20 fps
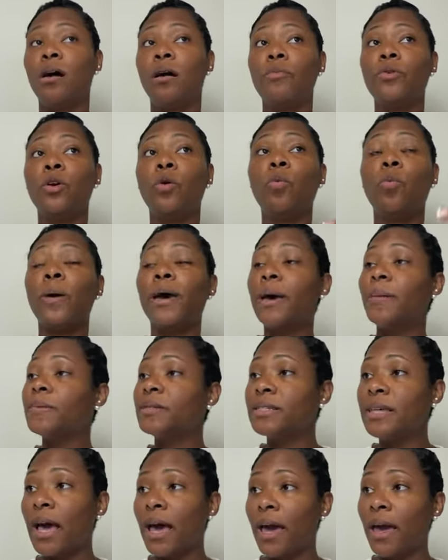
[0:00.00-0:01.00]
your
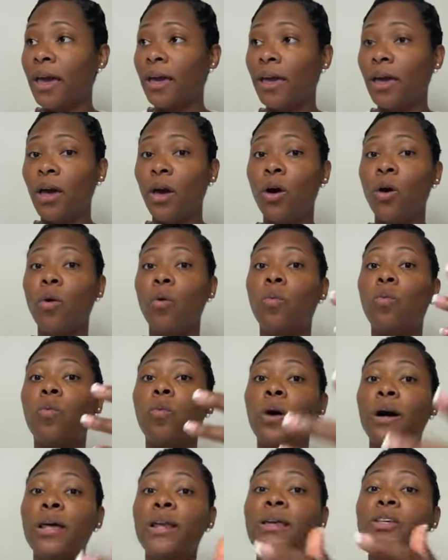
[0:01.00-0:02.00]
website.
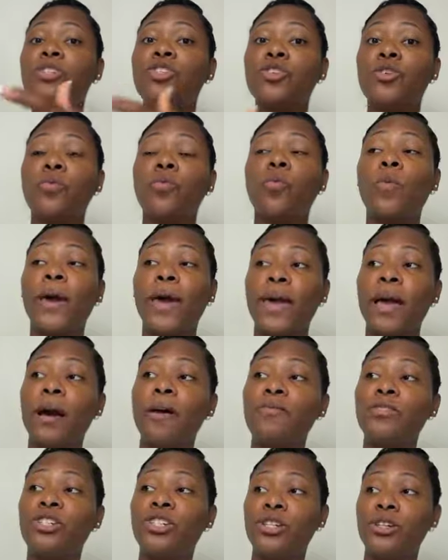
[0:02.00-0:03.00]
What is your way
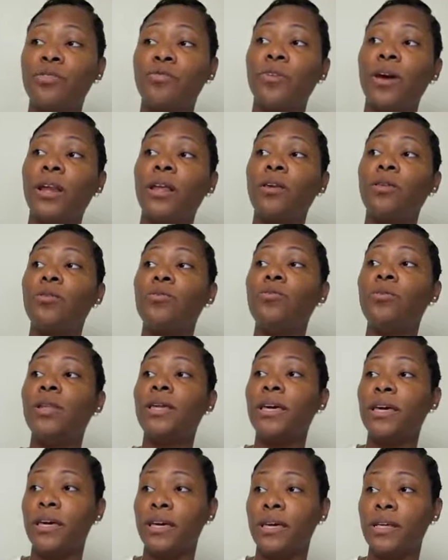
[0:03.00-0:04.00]
of generating new
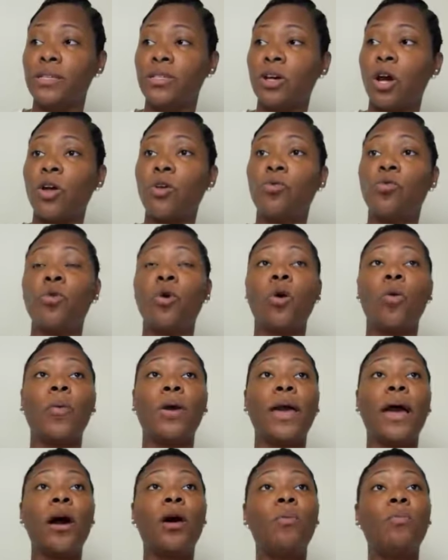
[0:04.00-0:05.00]
leads? Are you
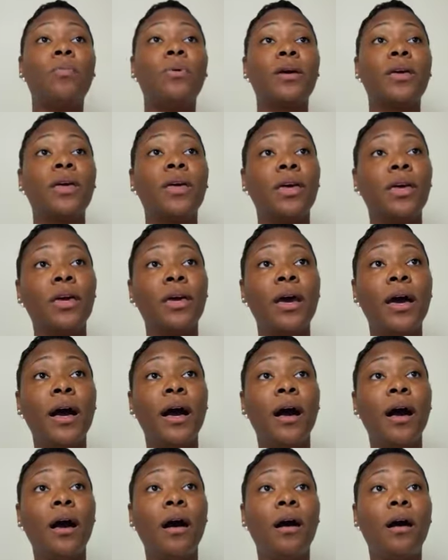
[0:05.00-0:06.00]
going out booking,
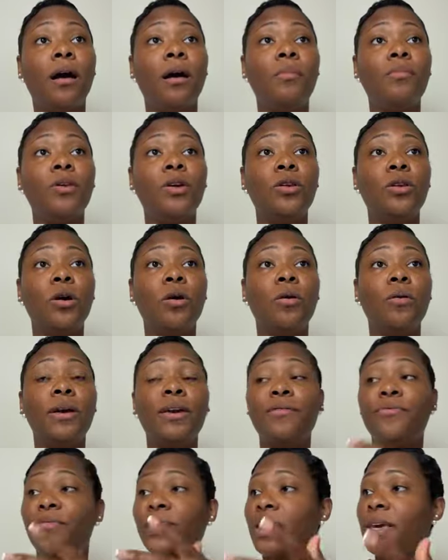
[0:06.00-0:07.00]

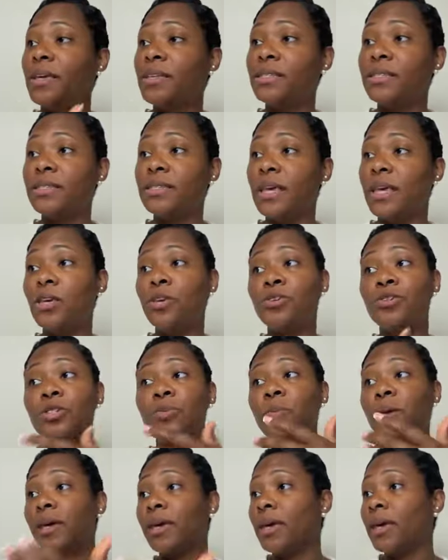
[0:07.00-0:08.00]
events and your
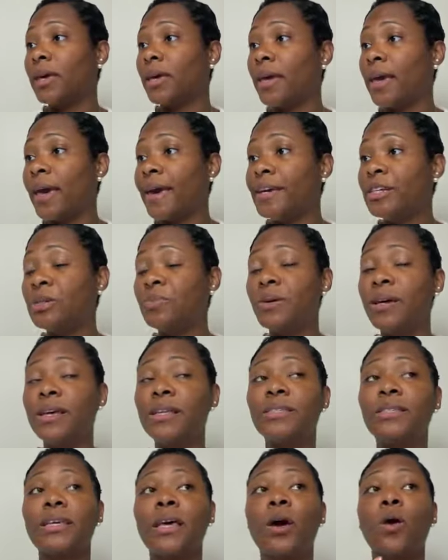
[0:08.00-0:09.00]
speaking
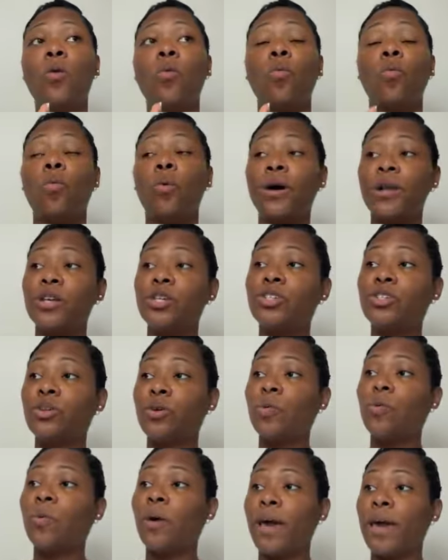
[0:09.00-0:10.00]
engagements? What is
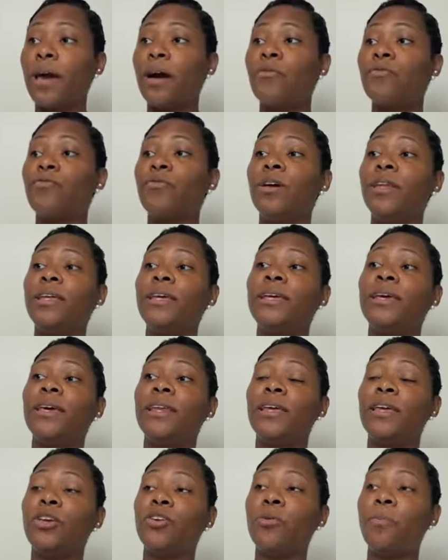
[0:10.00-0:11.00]
your way of really
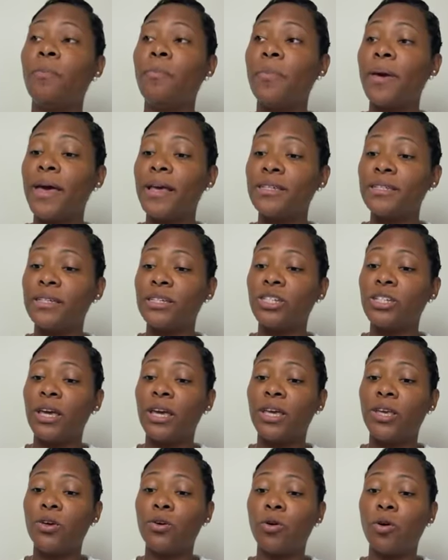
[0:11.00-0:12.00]
getting your message
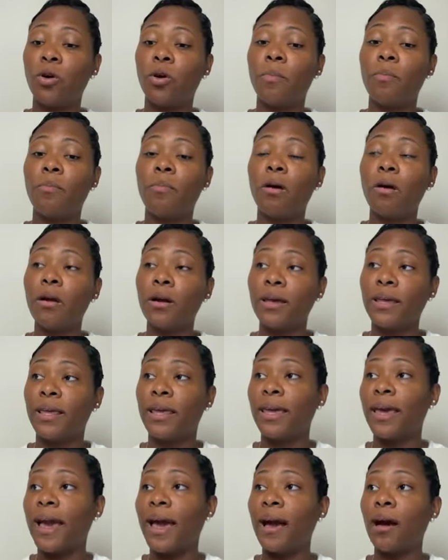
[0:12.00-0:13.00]
and your
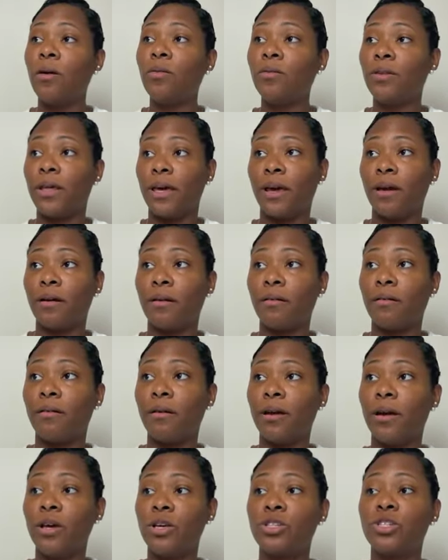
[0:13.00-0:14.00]
marketing out
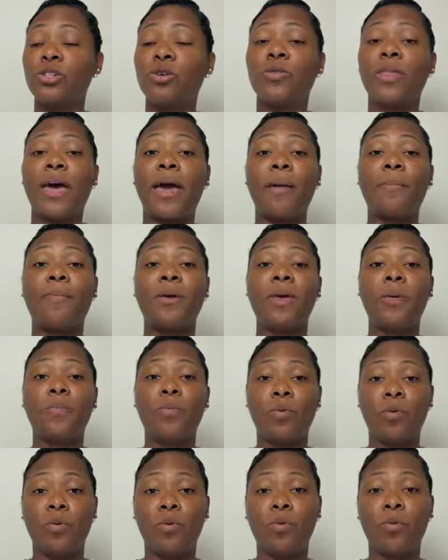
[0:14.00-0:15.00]
there so that
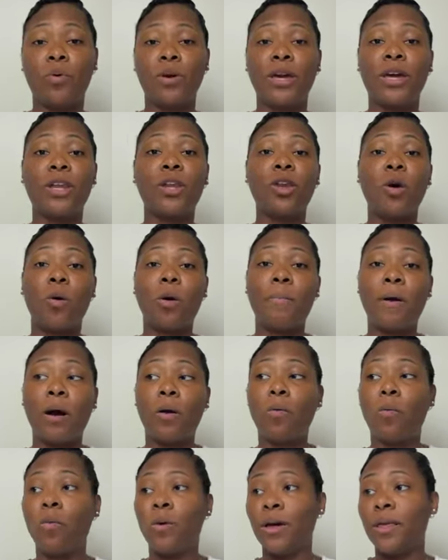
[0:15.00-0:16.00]
people can know
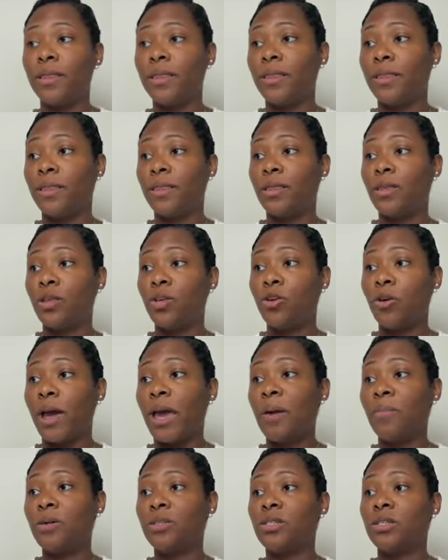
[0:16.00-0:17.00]
about what you're
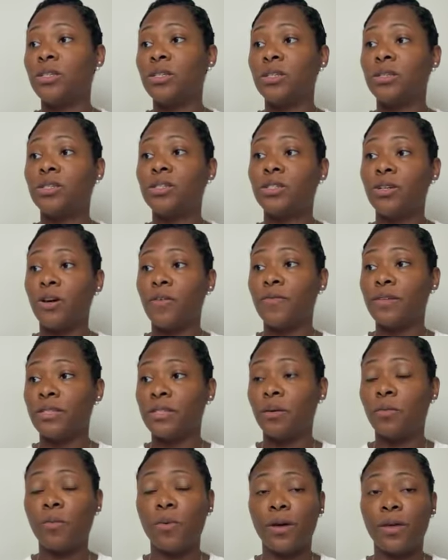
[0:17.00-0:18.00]
able to
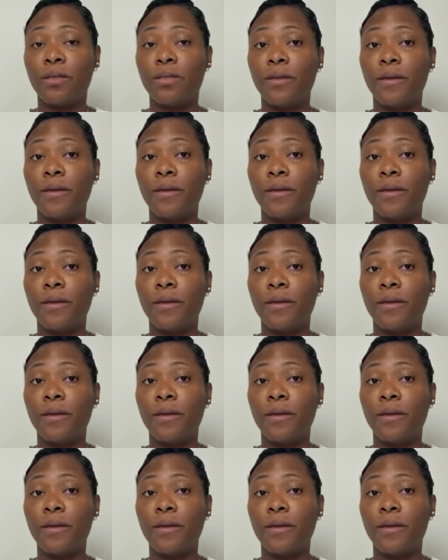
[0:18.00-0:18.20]
service them